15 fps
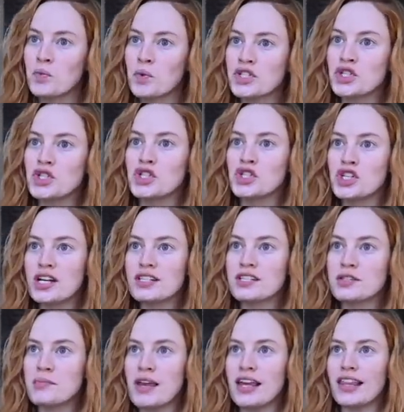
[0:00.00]
was
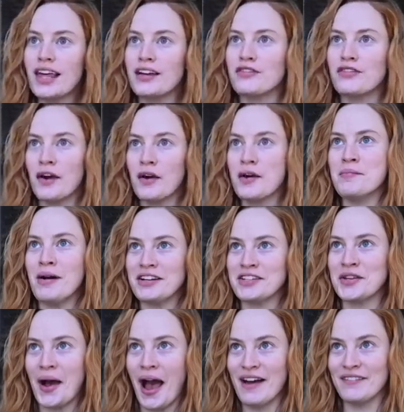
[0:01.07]
just me like very much
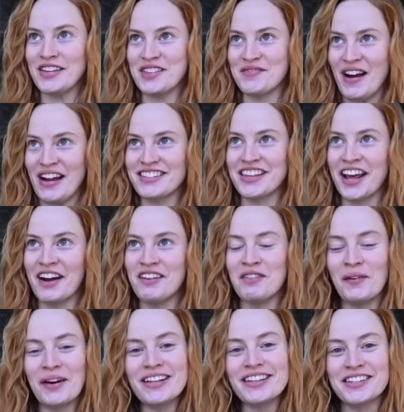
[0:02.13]
so having the mindset of
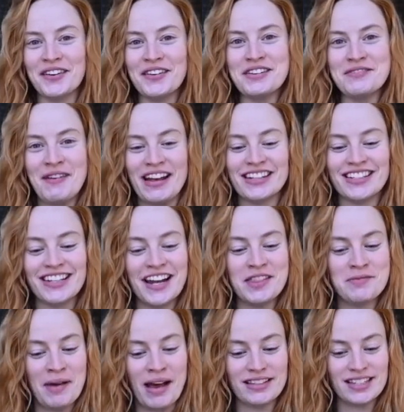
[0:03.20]
what is going to make today
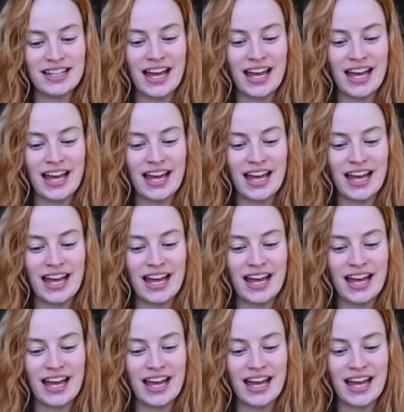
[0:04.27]
the best